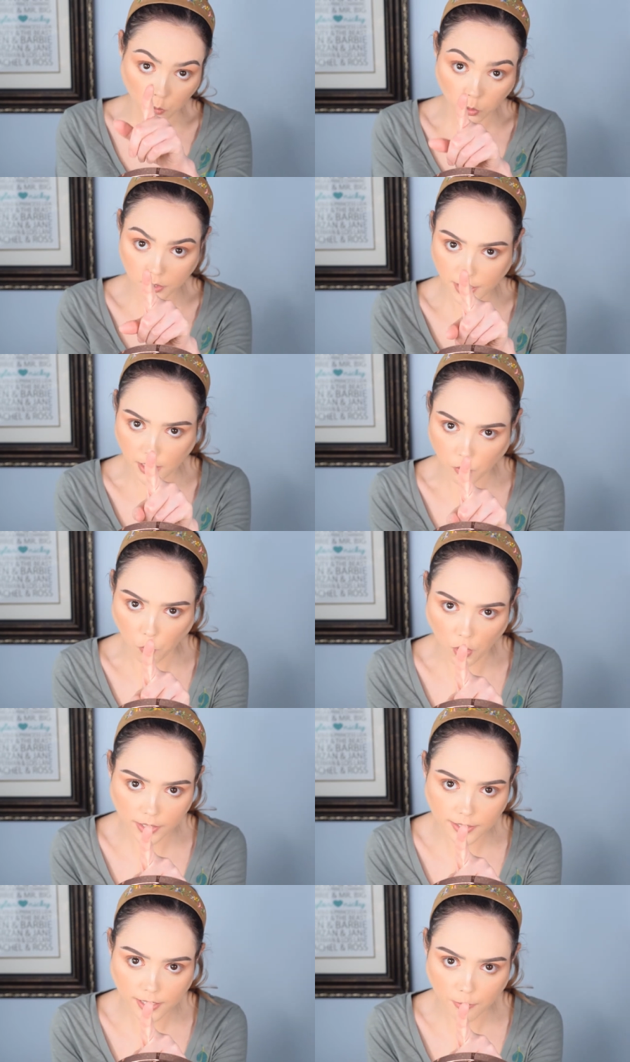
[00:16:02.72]
will say the one
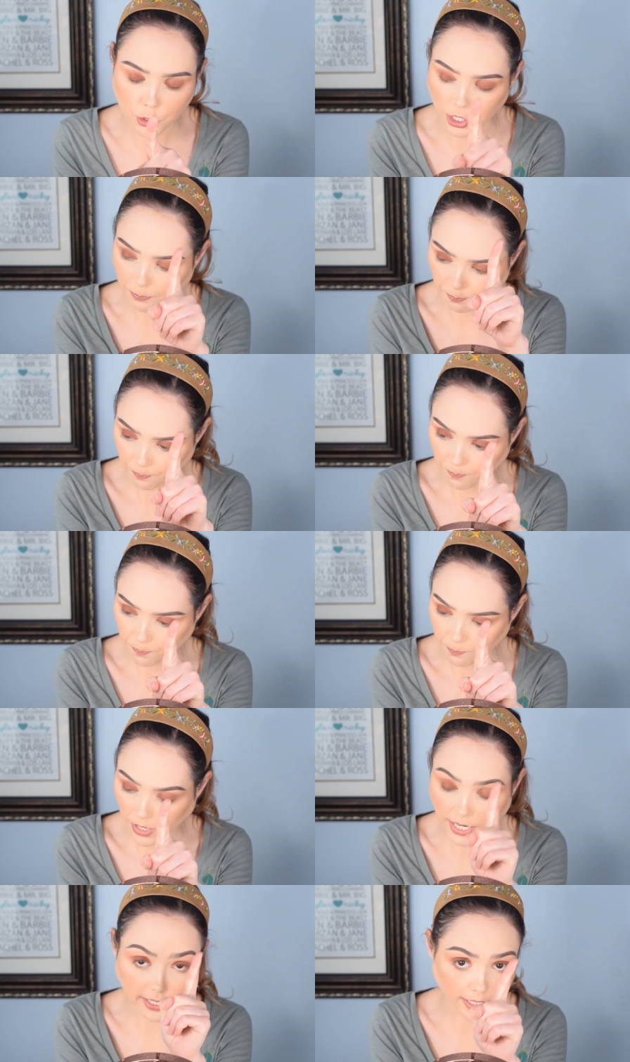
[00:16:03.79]
exception.
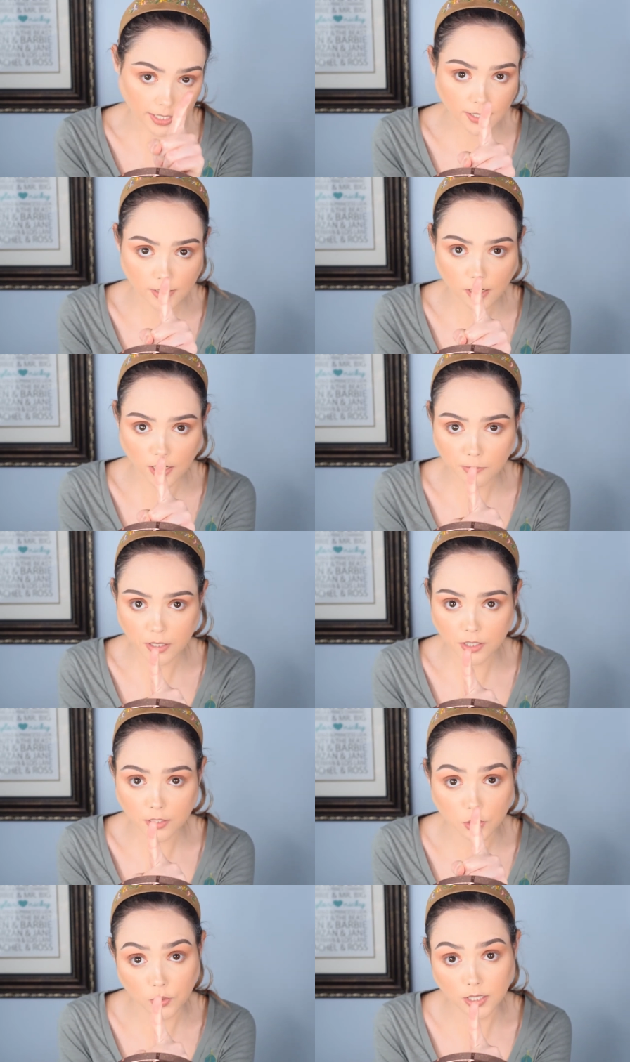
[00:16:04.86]
I get heated talking about
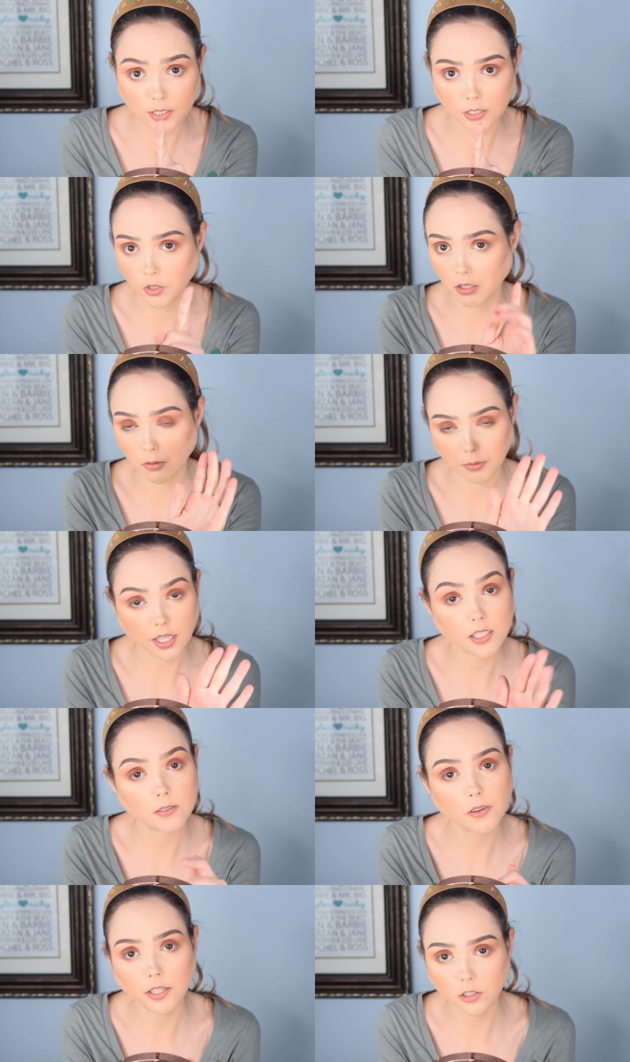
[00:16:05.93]
this. You can disagree with me.
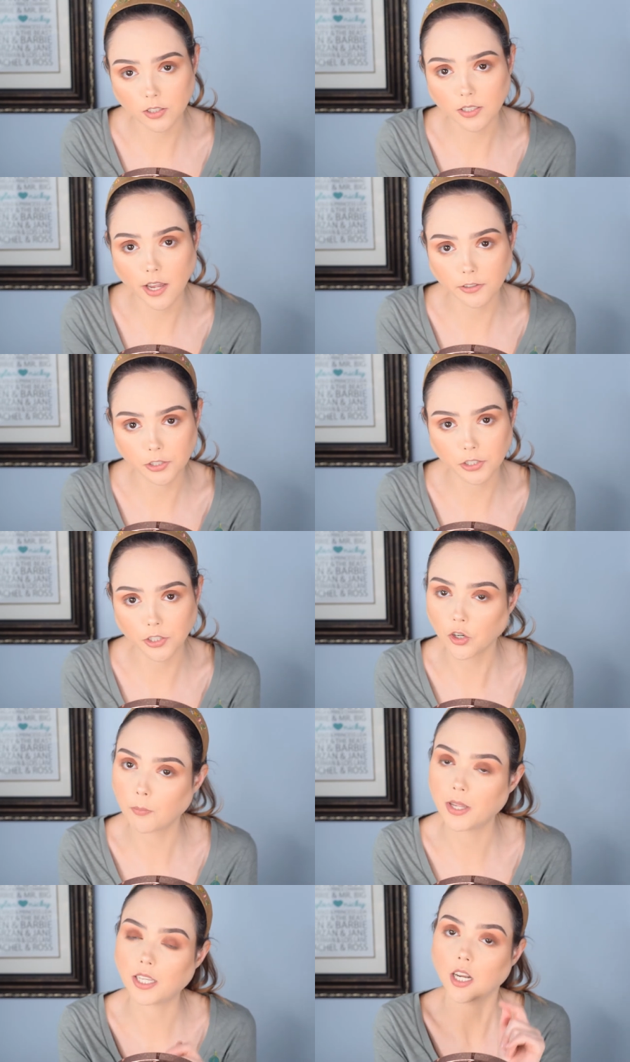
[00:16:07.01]
That's fine. You're entitled to your own
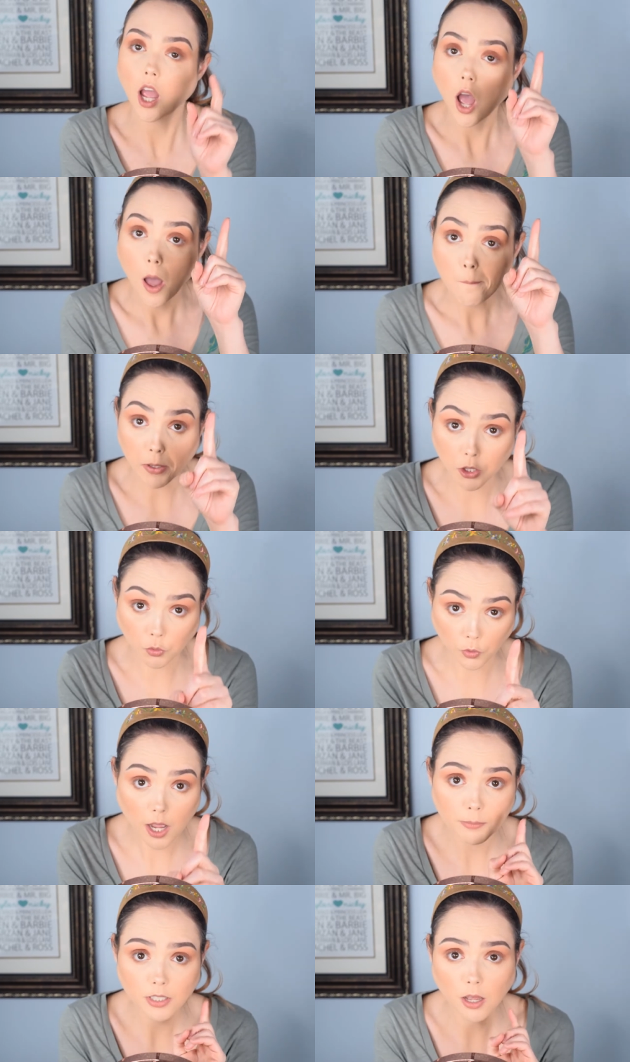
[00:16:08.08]
opinion. But the
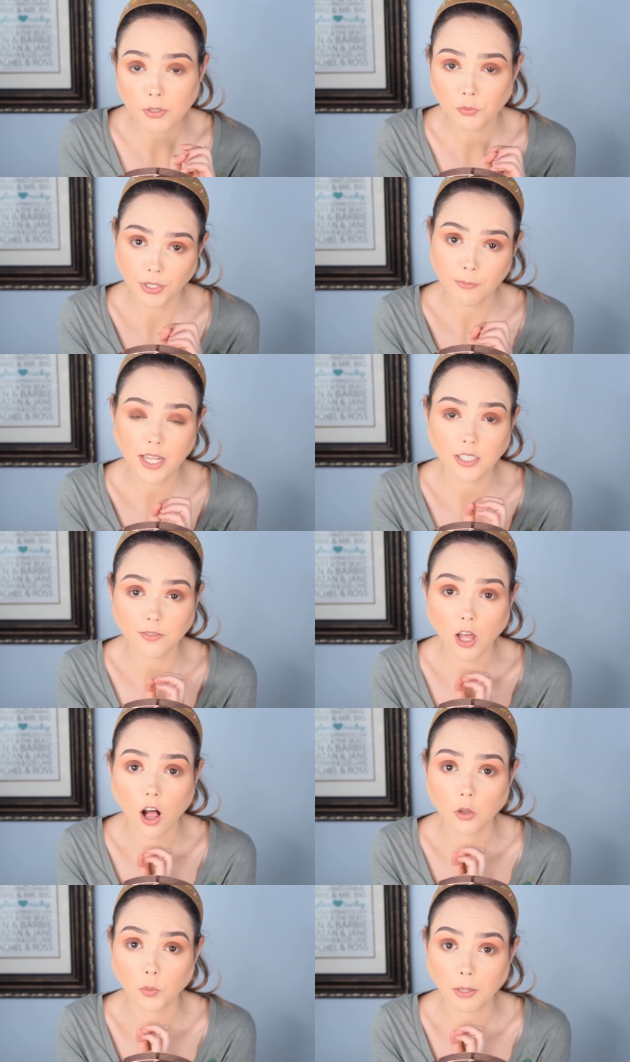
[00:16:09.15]
Rob Zombie remakes of the
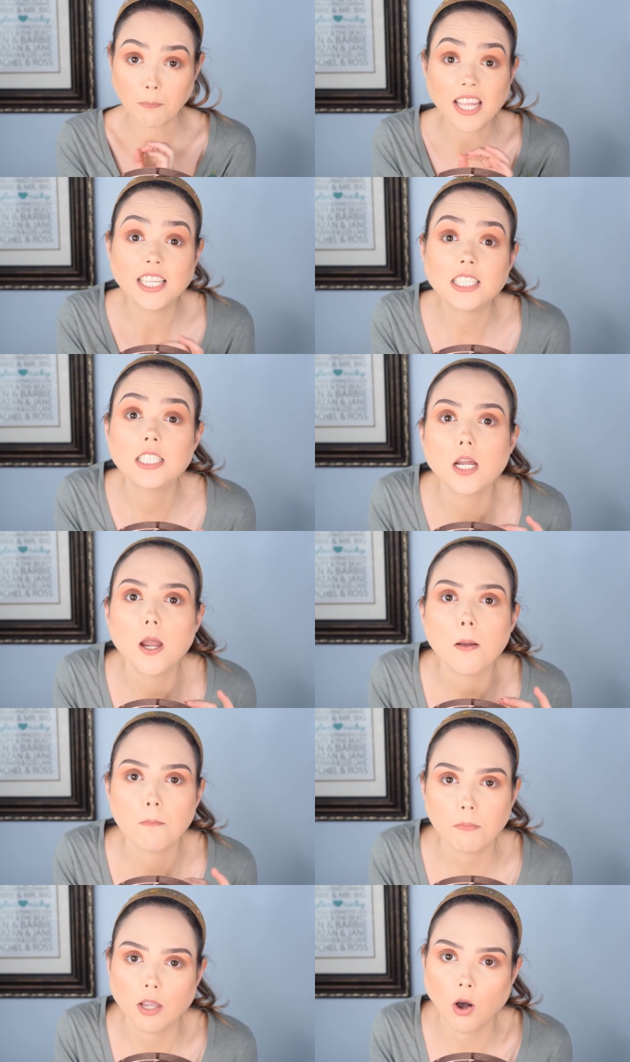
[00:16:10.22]
Halloween pissed
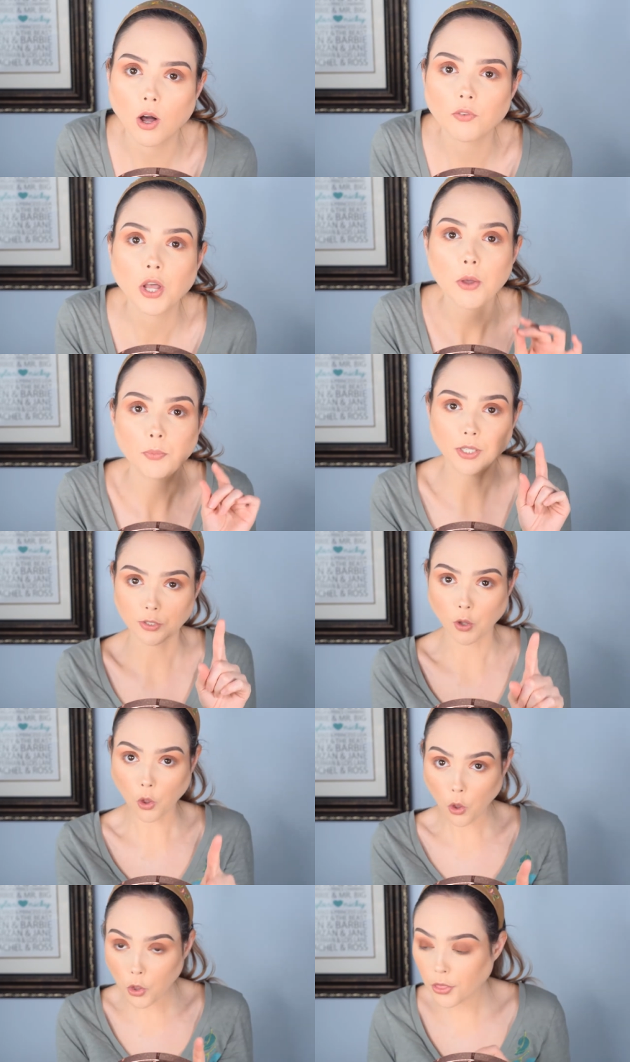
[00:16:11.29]
me off because the
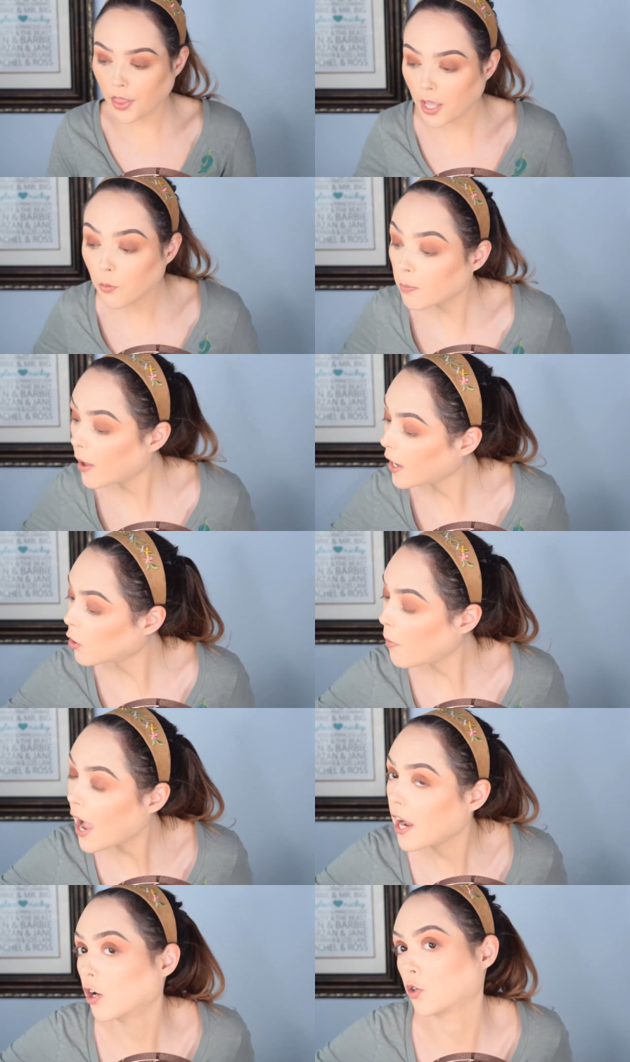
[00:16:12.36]
whole thing with Michael
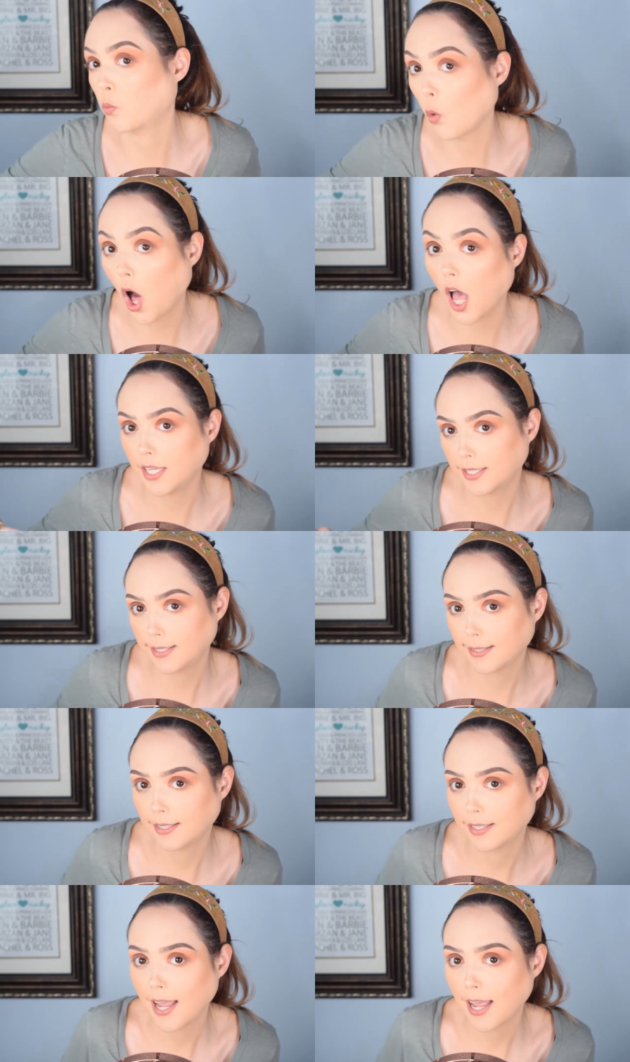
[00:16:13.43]
Myers was